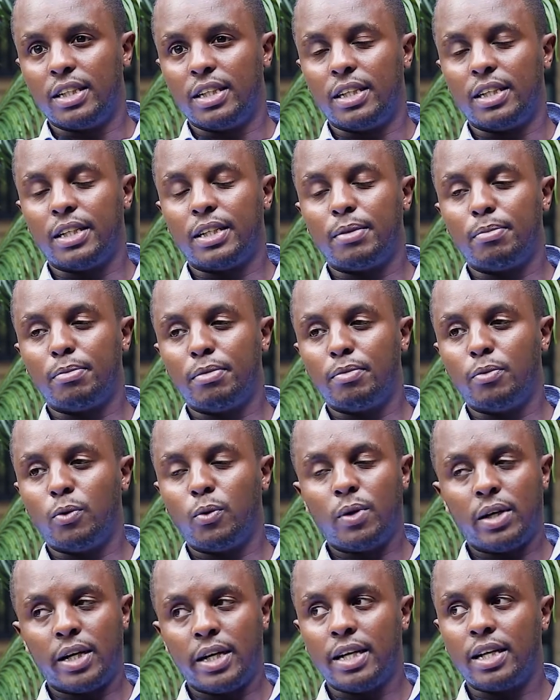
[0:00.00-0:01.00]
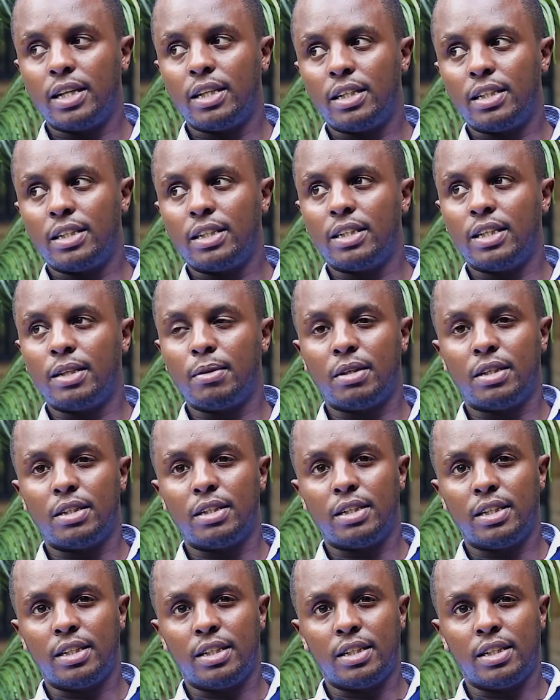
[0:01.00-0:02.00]
um, while
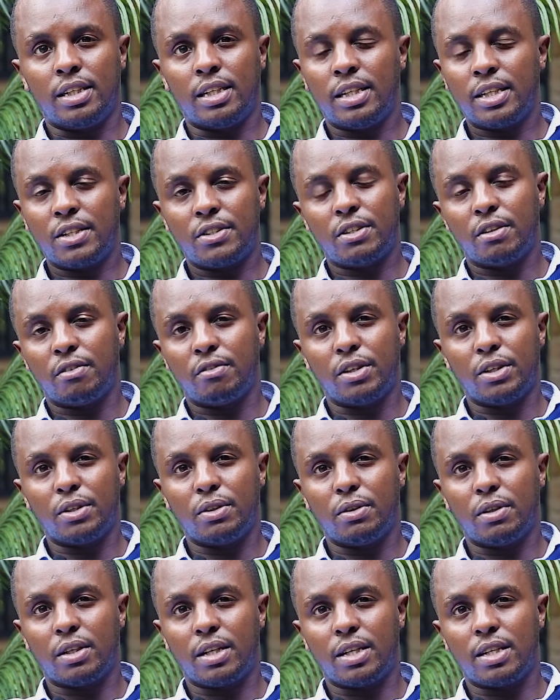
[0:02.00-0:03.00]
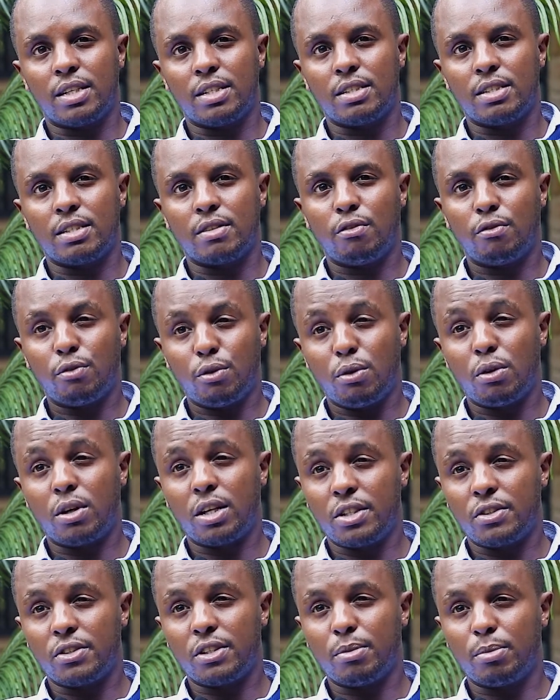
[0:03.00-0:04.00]
an electric vehicle has
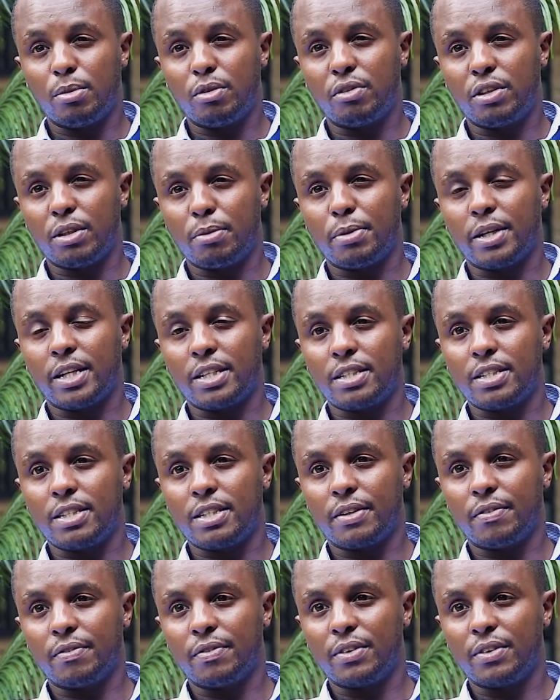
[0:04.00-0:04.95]
400 moving parts.